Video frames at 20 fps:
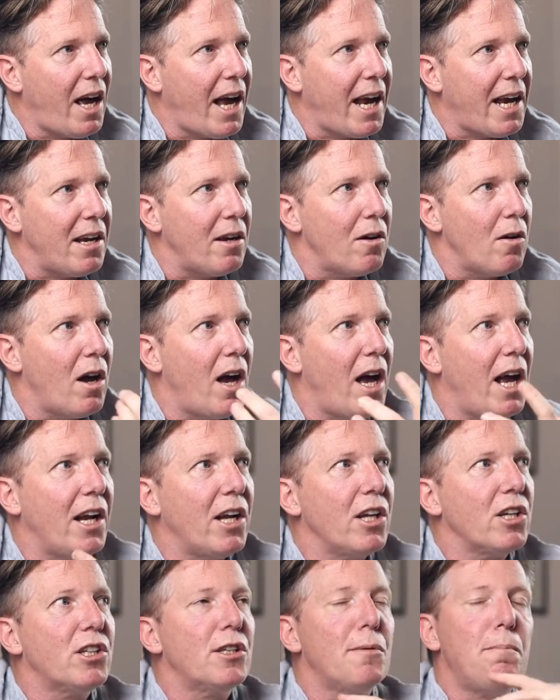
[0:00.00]
a
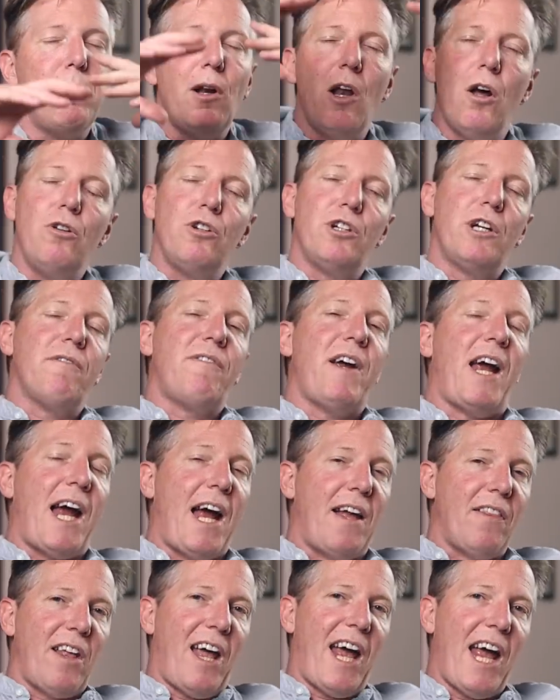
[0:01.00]
an explosion of hair
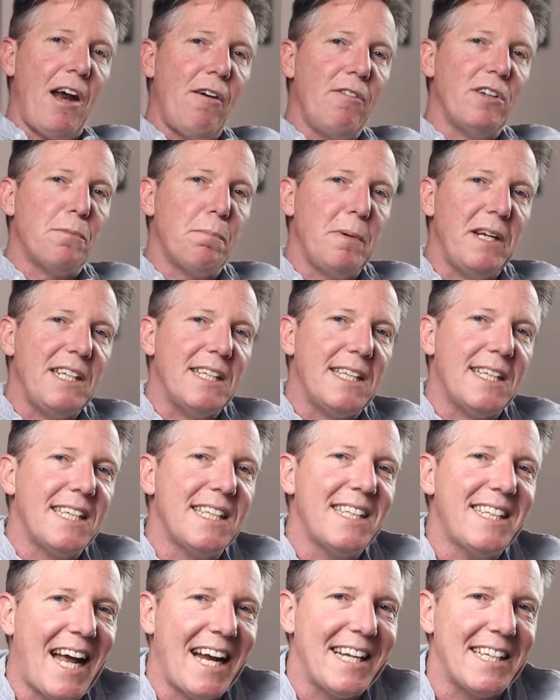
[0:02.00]
and the hair has been
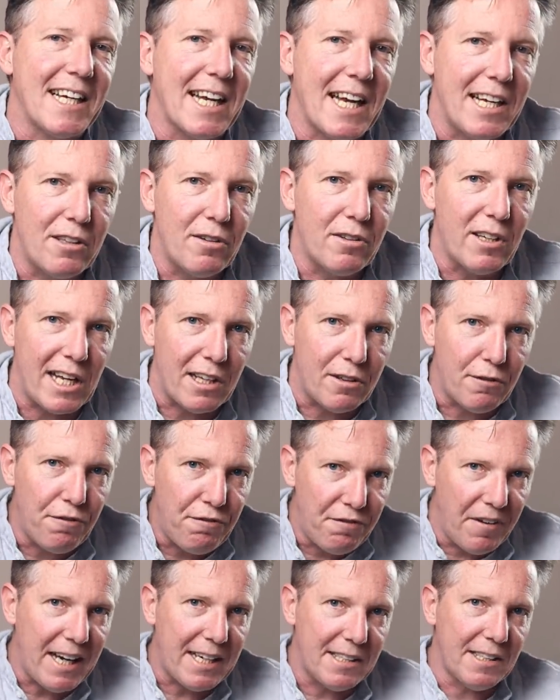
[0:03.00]
static, it's it's
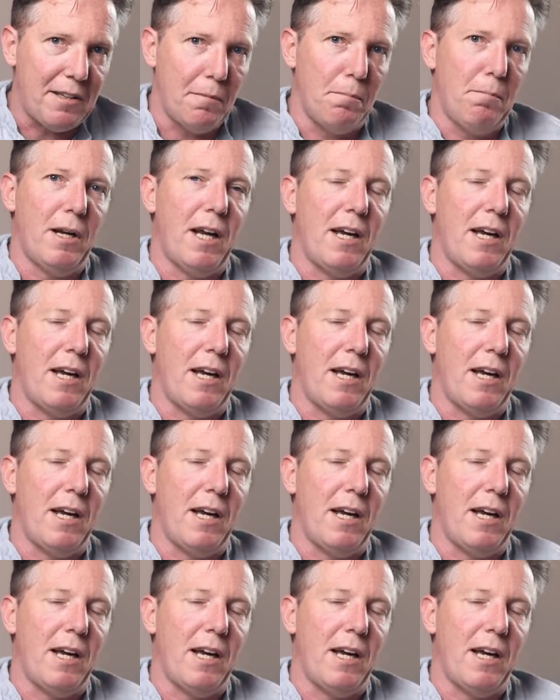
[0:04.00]
fixed in